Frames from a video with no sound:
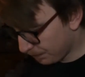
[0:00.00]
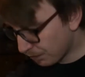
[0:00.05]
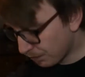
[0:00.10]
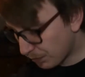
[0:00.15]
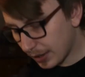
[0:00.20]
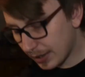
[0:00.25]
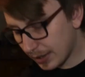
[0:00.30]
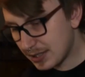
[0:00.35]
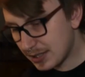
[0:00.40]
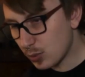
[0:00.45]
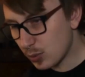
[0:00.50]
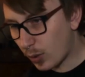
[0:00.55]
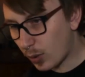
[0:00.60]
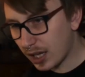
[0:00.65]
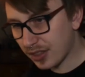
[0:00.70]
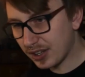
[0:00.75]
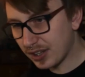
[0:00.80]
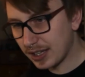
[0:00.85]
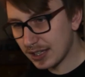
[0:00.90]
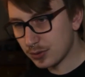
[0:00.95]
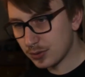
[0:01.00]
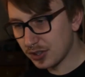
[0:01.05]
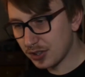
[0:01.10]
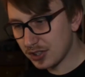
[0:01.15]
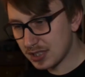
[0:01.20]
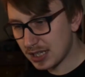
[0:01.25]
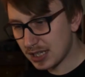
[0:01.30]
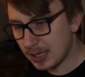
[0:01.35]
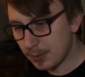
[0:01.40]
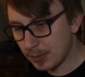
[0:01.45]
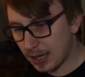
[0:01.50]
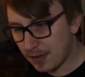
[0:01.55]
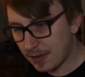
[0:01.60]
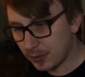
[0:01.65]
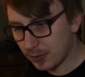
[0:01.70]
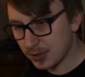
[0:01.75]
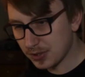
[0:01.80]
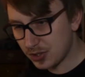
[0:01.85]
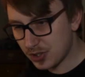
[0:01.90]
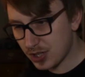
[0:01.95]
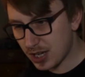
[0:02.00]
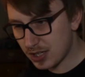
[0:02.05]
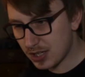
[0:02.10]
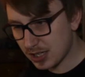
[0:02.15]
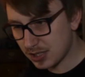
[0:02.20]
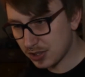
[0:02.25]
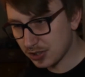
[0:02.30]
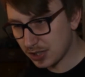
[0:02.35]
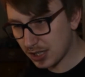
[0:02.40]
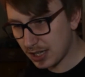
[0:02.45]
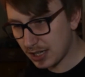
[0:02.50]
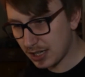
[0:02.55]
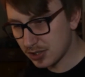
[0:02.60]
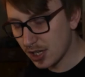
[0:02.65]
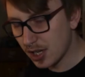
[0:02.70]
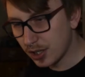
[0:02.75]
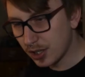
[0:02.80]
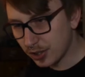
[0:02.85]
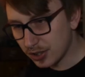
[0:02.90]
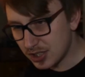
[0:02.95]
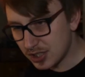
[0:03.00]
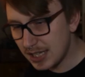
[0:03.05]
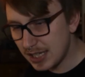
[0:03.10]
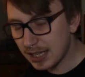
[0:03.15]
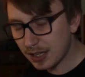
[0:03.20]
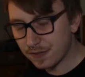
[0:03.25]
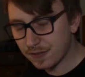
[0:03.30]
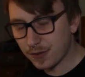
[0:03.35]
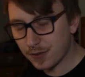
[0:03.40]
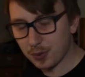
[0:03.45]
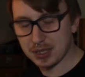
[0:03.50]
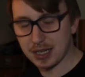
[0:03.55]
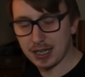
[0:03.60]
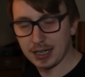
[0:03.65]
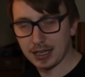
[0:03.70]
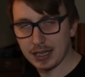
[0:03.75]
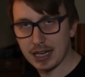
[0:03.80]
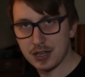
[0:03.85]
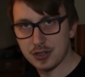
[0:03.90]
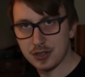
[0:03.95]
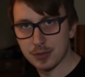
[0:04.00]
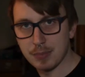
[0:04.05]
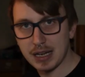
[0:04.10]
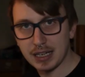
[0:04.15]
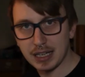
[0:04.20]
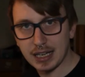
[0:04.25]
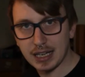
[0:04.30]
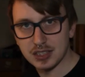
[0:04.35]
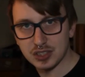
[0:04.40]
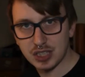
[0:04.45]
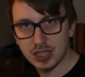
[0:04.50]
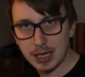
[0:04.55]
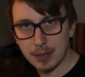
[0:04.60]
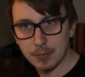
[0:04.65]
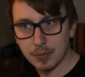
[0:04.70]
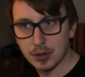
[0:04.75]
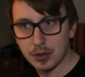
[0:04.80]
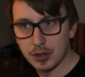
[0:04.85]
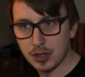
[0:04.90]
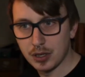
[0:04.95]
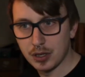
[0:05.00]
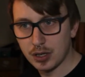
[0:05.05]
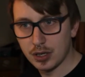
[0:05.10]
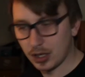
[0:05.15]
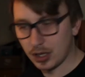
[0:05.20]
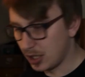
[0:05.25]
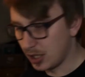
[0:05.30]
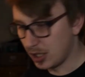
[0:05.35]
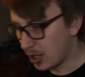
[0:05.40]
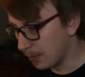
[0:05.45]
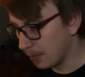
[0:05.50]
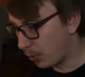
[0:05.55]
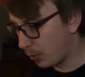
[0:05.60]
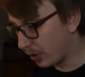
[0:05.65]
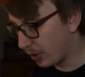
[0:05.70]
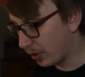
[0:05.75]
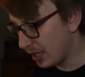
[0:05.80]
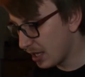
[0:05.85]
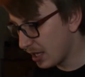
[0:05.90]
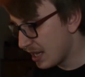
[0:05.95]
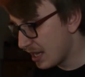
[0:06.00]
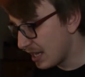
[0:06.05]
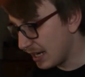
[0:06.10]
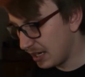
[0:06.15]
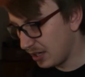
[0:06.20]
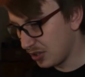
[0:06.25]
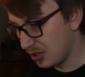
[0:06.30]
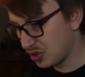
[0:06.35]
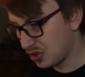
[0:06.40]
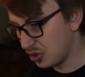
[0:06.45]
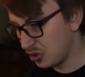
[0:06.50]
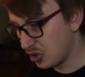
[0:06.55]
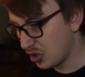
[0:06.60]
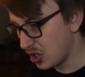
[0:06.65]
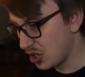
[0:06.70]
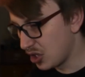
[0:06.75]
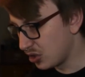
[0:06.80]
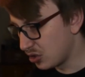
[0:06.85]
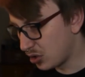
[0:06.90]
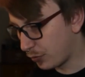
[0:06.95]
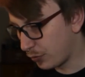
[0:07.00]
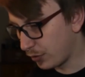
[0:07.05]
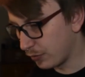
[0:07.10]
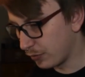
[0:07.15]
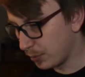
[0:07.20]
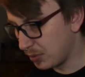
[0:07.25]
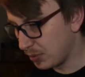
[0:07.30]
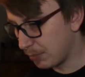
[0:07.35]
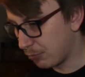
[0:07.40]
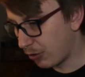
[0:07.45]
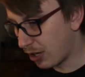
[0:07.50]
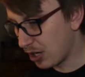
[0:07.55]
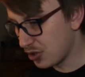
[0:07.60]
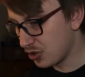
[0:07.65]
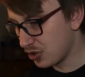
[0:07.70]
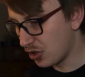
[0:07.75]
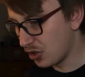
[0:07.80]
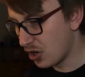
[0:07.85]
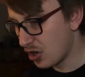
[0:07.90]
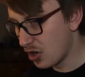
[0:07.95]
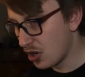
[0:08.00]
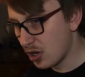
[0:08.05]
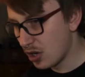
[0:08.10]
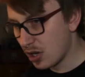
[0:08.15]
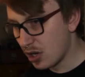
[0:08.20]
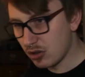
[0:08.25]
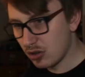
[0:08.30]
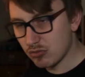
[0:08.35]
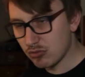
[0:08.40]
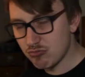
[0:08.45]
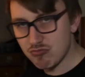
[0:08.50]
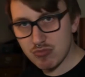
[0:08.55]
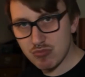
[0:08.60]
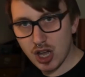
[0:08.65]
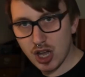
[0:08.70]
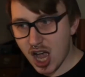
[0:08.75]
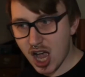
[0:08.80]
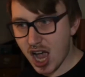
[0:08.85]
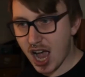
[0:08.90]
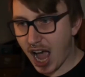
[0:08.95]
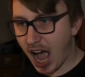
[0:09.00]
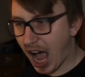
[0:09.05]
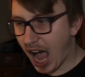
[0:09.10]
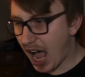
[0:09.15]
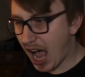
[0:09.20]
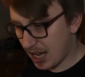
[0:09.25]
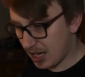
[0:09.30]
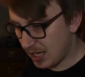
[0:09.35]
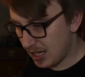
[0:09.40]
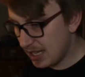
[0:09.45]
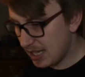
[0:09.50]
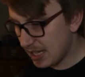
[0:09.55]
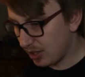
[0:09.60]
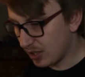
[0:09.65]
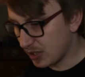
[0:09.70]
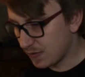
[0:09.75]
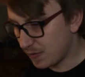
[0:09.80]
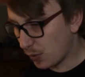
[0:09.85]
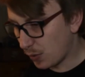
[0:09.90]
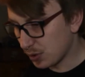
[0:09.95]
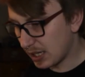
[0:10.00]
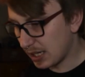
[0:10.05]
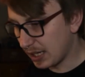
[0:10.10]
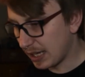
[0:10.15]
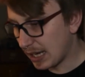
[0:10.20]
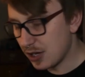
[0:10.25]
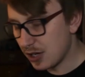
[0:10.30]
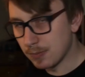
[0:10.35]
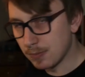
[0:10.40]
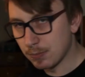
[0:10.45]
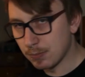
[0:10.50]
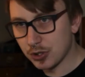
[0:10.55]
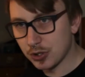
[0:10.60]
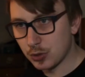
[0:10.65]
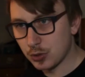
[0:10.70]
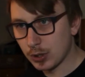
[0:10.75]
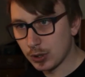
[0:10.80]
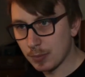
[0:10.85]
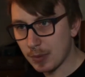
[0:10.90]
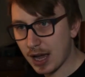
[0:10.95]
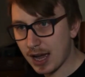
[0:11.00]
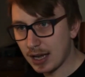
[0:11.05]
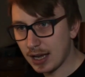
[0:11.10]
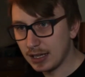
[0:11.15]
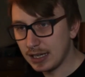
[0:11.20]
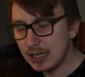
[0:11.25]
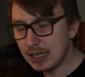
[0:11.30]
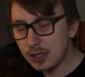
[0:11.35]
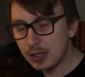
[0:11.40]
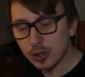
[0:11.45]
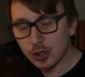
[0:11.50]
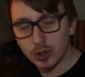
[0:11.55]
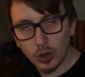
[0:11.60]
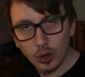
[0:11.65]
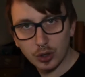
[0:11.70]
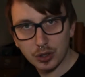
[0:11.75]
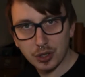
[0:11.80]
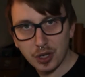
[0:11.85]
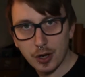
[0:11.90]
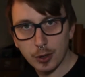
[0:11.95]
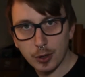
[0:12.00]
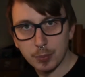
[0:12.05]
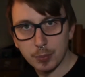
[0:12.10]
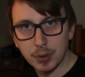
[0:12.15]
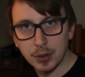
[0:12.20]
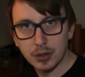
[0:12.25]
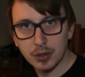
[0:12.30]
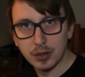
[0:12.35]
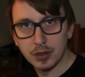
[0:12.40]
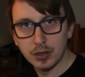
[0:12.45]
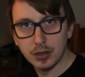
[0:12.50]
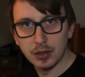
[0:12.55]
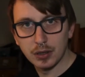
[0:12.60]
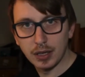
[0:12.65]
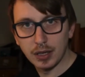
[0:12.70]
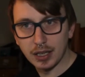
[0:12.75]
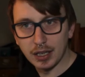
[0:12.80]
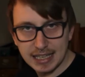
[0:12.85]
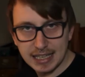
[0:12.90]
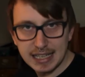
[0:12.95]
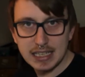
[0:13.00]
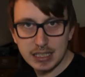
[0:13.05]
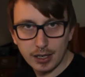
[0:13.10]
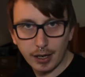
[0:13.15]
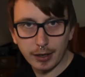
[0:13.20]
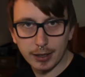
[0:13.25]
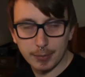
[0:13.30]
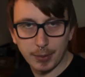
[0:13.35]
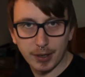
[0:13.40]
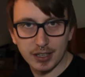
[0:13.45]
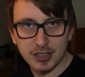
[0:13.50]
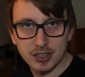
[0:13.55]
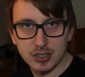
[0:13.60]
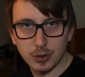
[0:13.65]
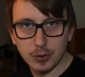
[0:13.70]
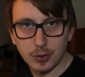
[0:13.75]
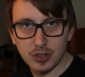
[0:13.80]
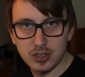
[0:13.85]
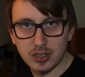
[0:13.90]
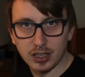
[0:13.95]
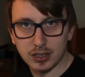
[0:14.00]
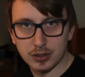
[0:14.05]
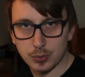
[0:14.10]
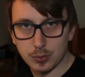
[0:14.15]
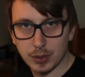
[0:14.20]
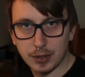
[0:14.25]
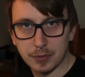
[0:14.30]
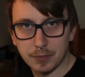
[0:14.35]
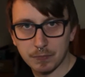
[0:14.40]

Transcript: This is why I think it's on the same level as Jay Cheshire's case, because he had a false allegation made against him. A young boy, innocent, suffering from depression, and he had this false allegation pushed to him, and he could not cope. And he died by suicide as well.